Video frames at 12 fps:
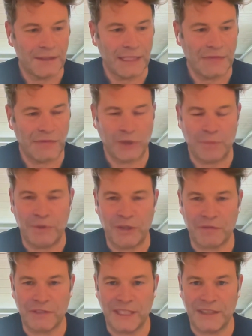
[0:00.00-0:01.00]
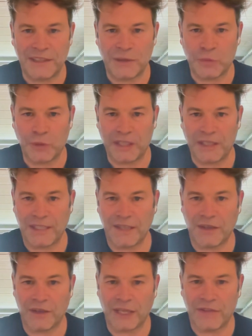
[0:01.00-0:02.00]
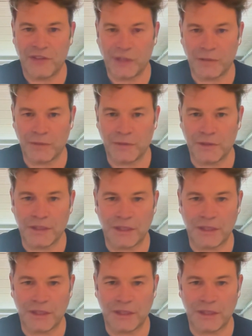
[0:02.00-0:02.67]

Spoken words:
Every bit of data we can get our hands on